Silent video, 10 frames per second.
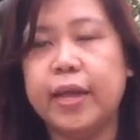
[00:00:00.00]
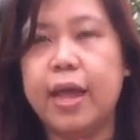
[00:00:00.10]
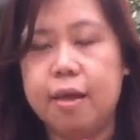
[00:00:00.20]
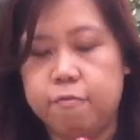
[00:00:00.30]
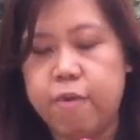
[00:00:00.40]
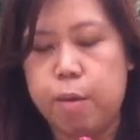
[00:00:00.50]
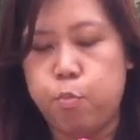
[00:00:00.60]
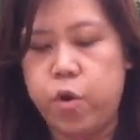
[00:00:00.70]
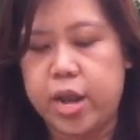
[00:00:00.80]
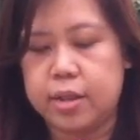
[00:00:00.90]
Okay,
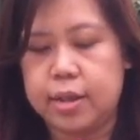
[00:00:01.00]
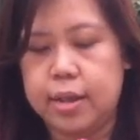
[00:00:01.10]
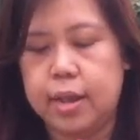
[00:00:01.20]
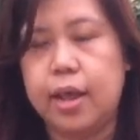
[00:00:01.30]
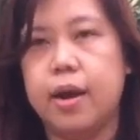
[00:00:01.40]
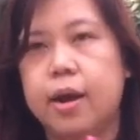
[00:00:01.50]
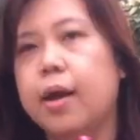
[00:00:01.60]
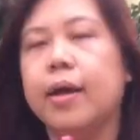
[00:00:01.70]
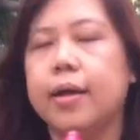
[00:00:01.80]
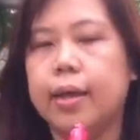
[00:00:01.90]
vibrate here.
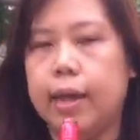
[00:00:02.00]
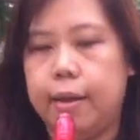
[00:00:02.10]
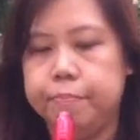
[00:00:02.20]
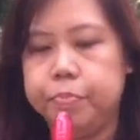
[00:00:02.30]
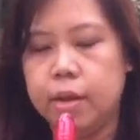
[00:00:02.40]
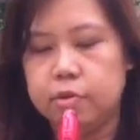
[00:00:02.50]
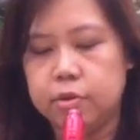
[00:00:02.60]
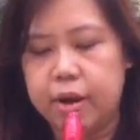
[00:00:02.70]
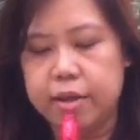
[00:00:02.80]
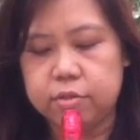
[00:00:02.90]
Okay,
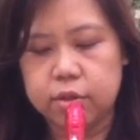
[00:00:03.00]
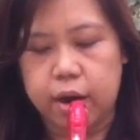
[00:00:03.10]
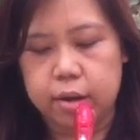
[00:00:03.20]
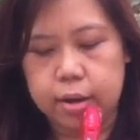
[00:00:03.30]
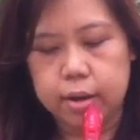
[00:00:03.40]
so let's start.